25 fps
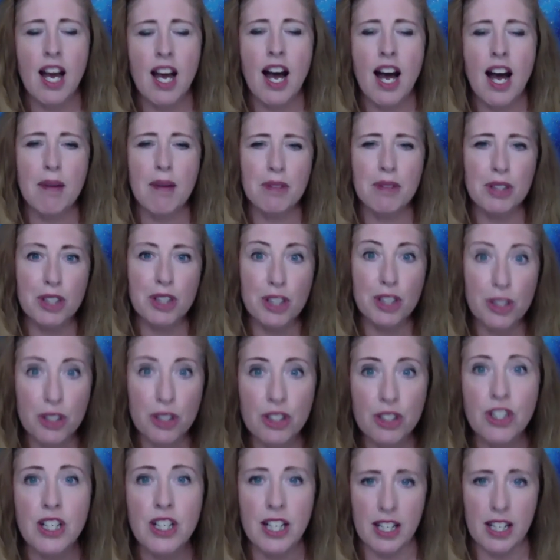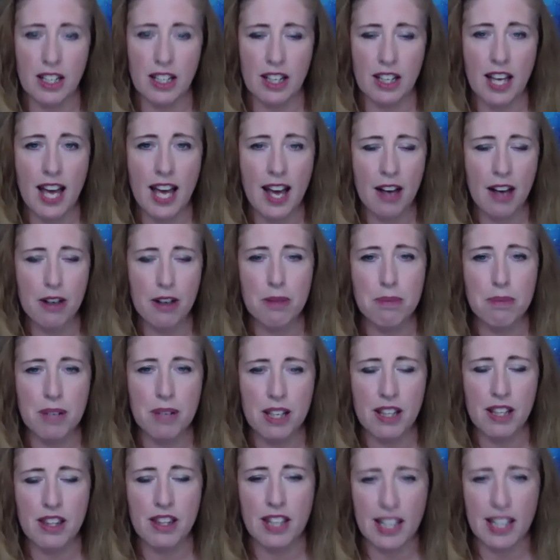I'm learning how to
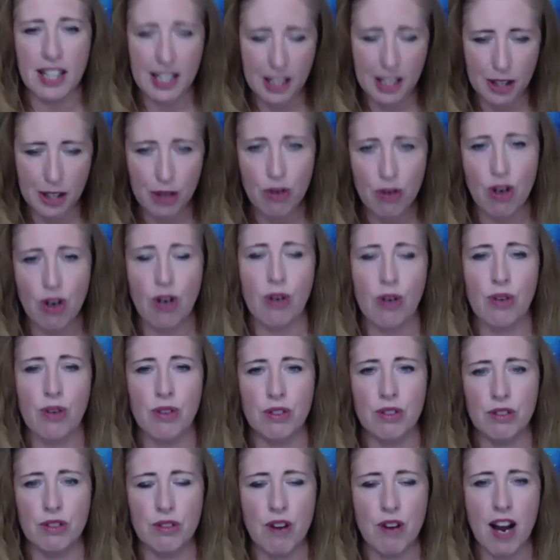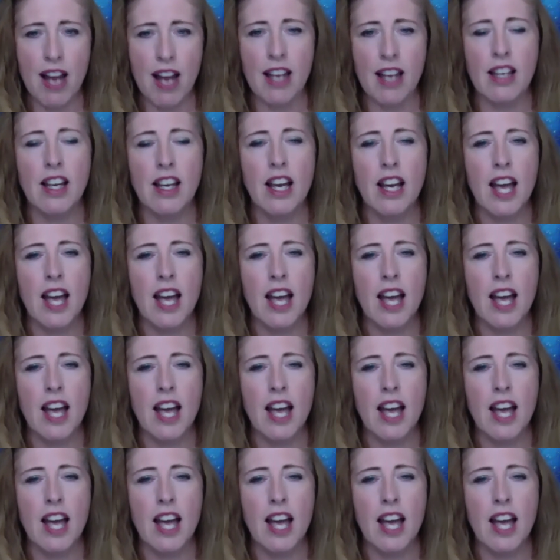be the hero, right?